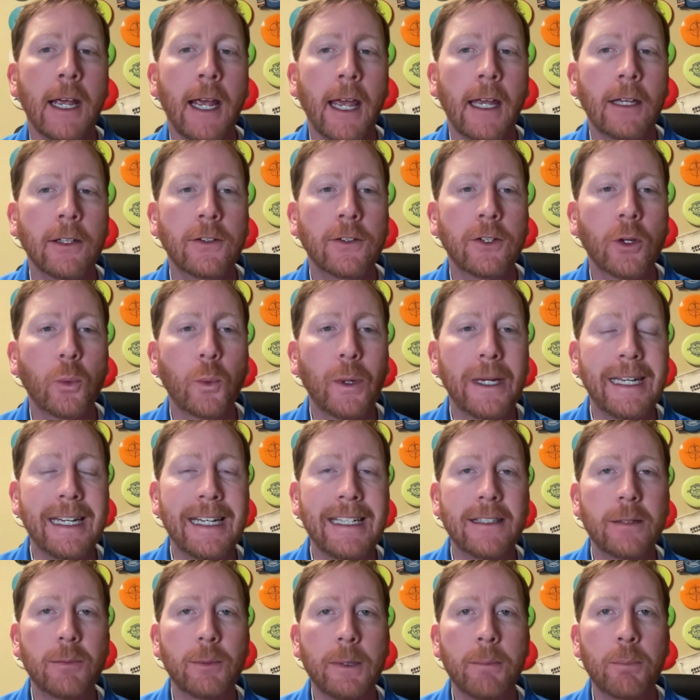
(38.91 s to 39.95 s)
and so we
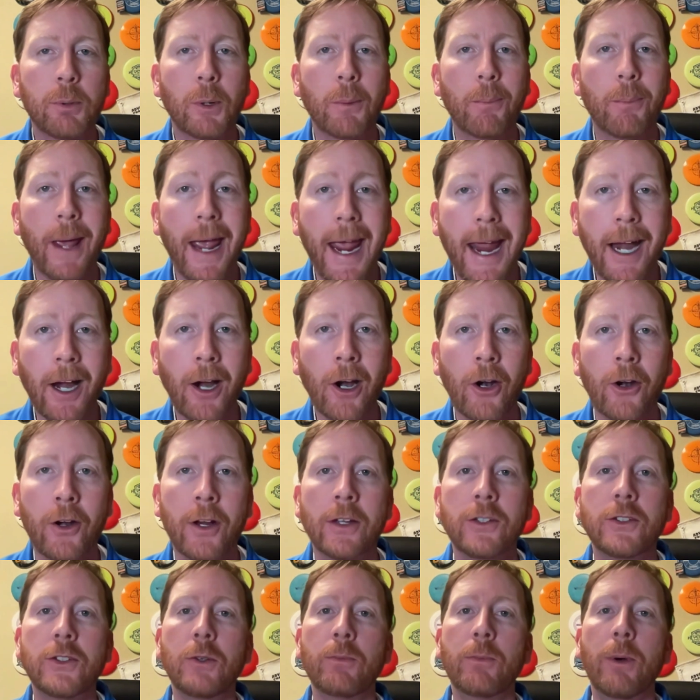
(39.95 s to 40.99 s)
need to be
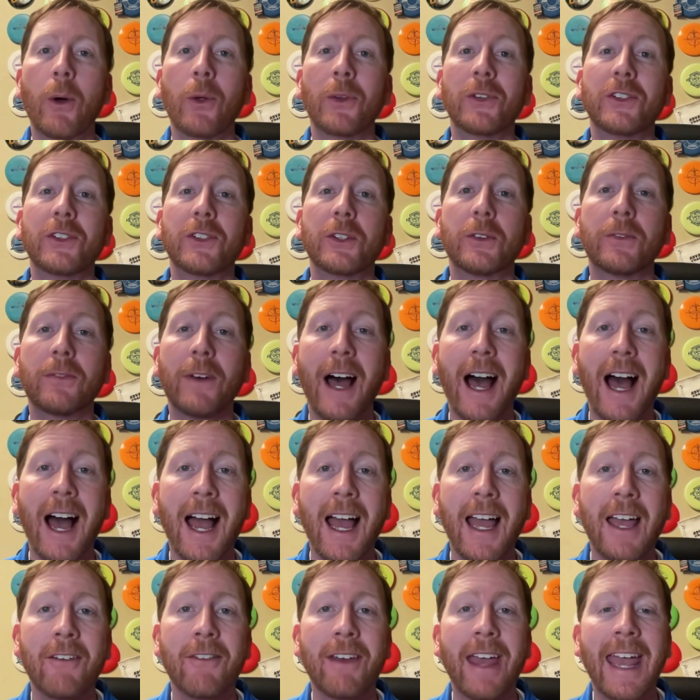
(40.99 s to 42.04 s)
prepared to both
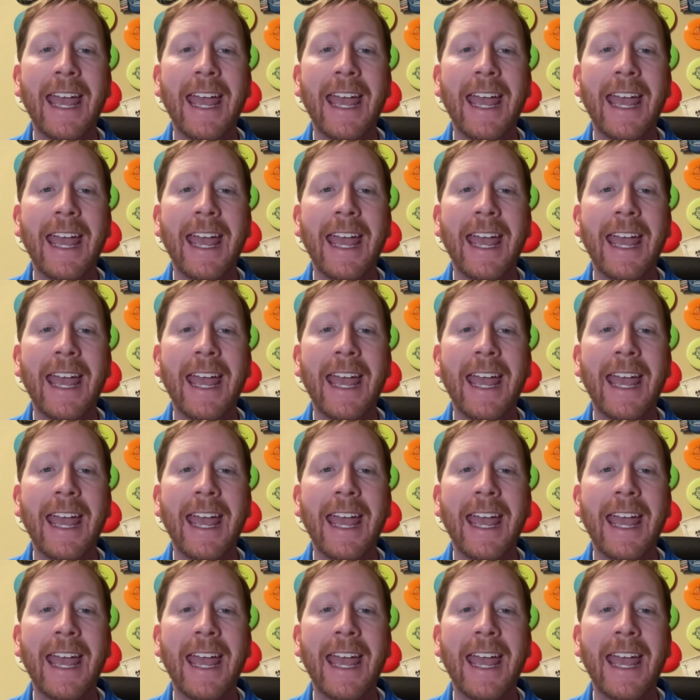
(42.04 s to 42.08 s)
survive